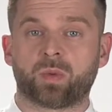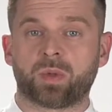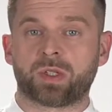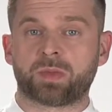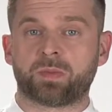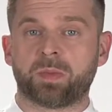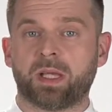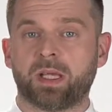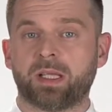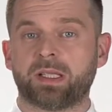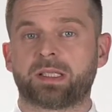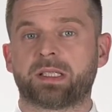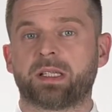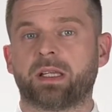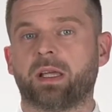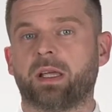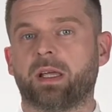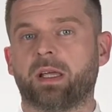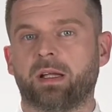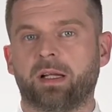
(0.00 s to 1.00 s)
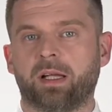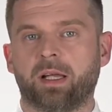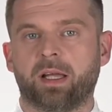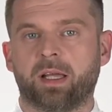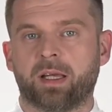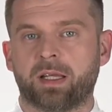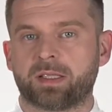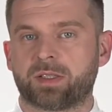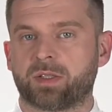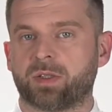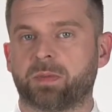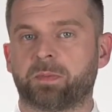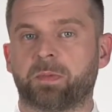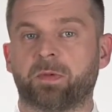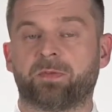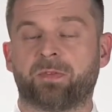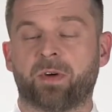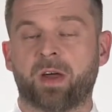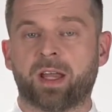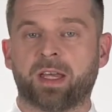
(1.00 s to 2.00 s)
which means it is
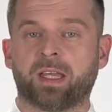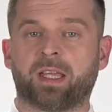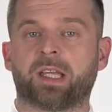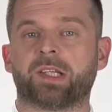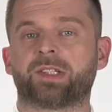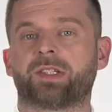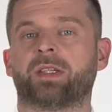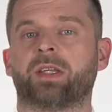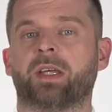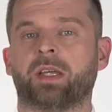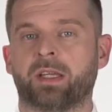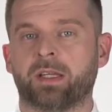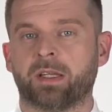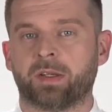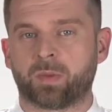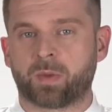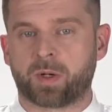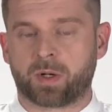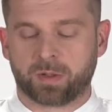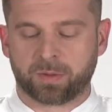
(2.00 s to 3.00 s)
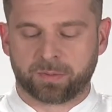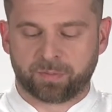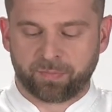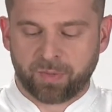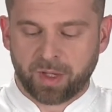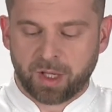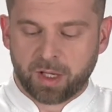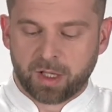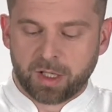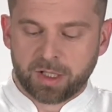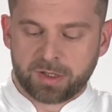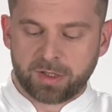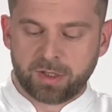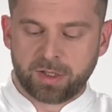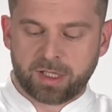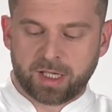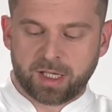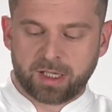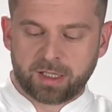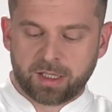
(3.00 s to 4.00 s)
suitable for any kitchen in the world. So
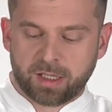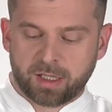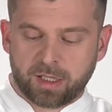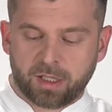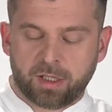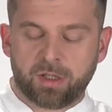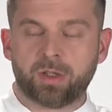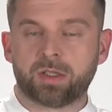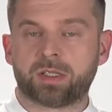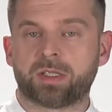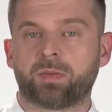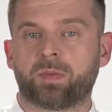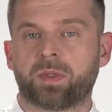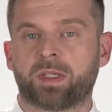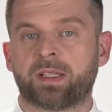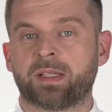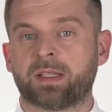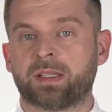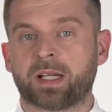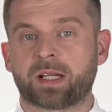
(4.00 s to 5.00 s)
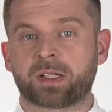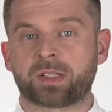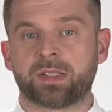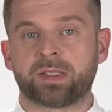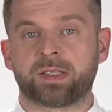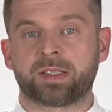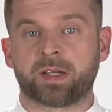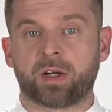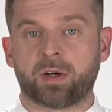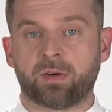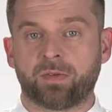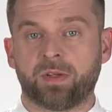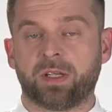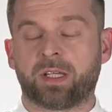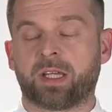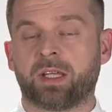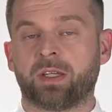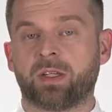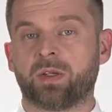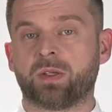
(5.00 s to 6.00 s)
you can use it with an induction stove, you
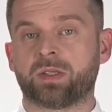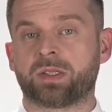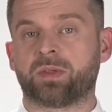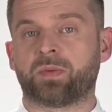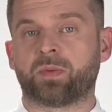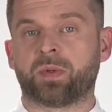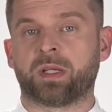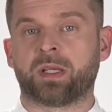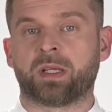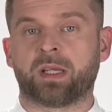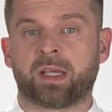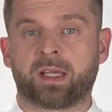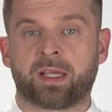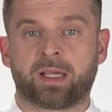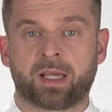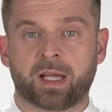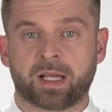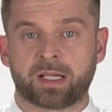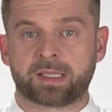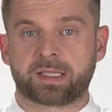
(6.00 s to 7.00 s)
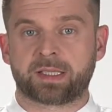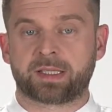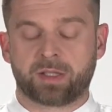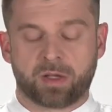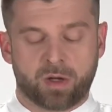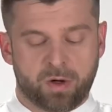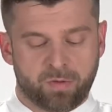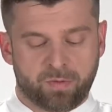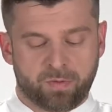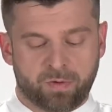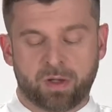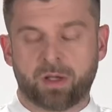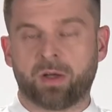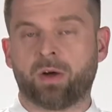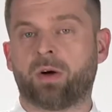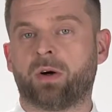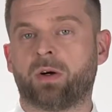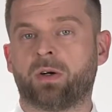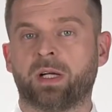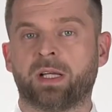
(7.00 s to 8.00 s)
can use it with a gas stove
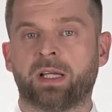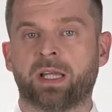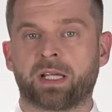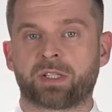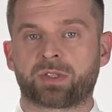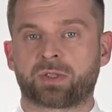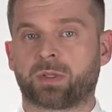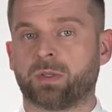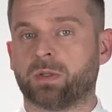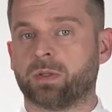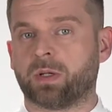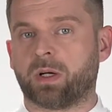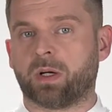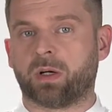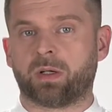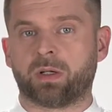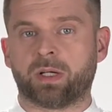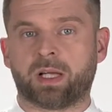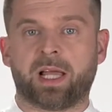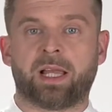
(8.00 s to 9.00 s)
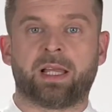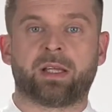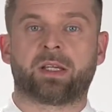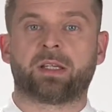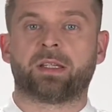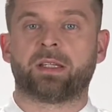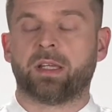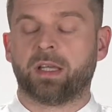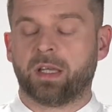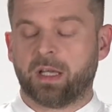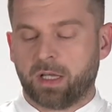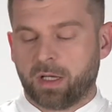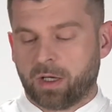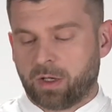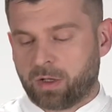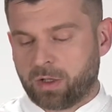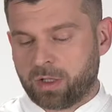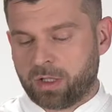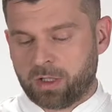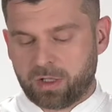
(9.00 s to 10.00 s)
or electrical or halogen,
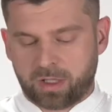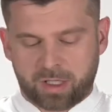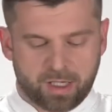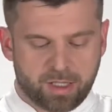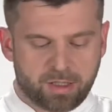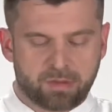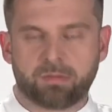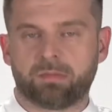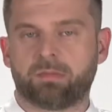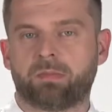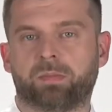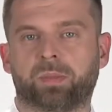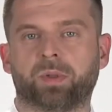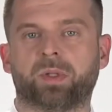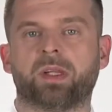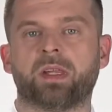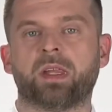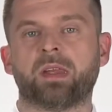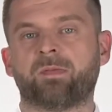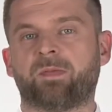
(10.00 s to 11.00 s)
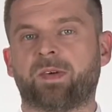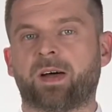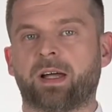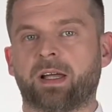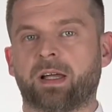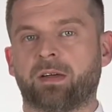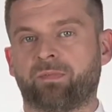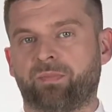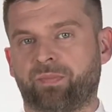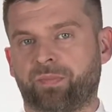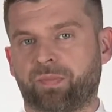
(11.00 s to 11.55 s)
or you can put it in fire.